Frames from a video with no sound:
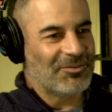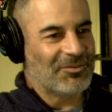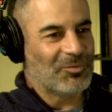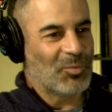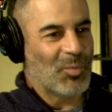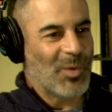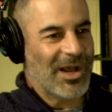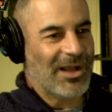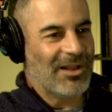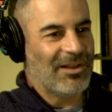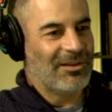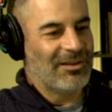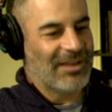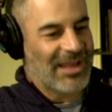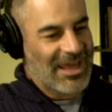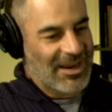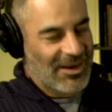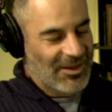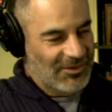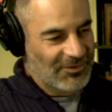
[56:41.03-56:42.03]
well
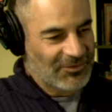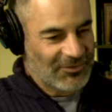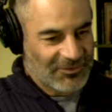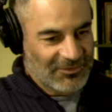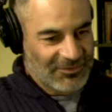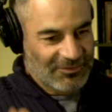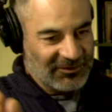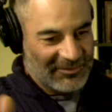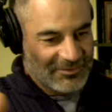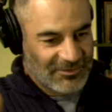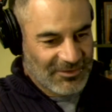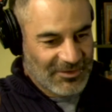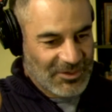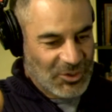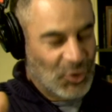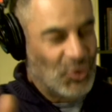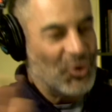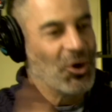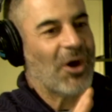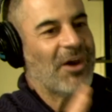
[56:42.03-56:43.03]
and as
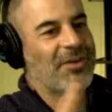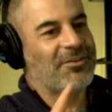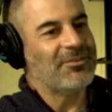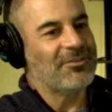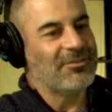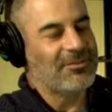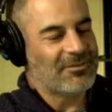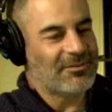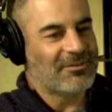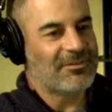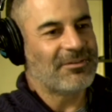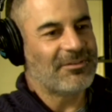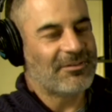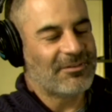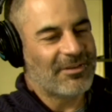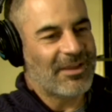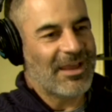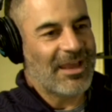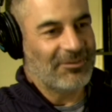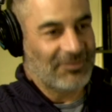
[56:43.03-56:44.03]
united
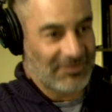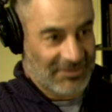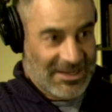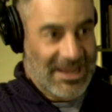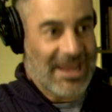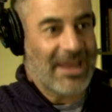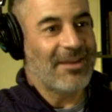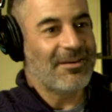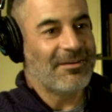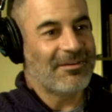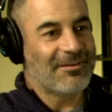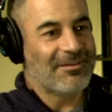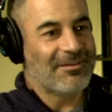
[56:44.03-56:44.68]
as it can.